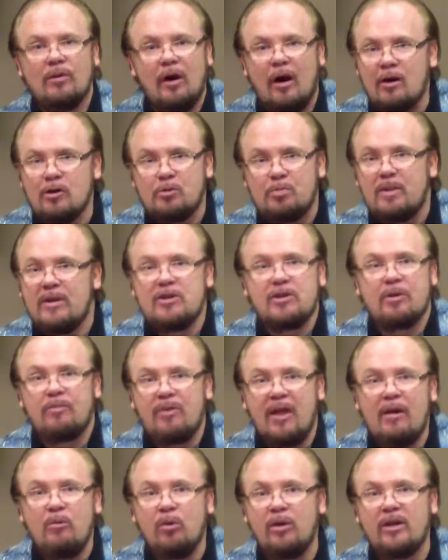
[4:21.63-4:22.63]
Archbishop,
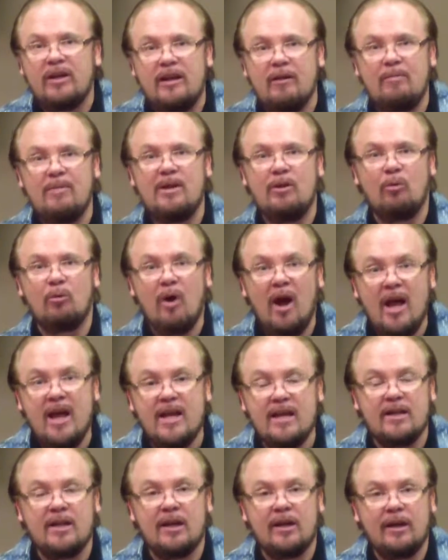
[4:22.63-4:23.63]
they wouldn't give me the
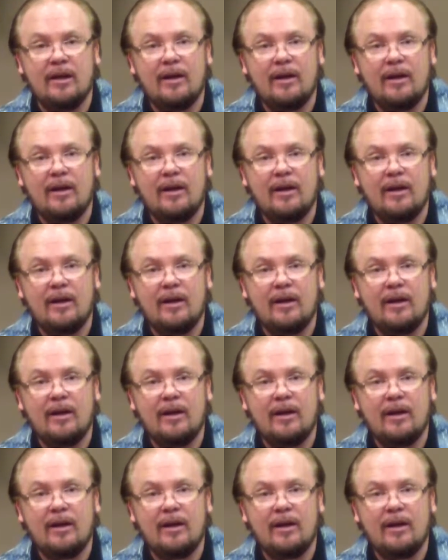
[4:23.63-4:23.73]
rate.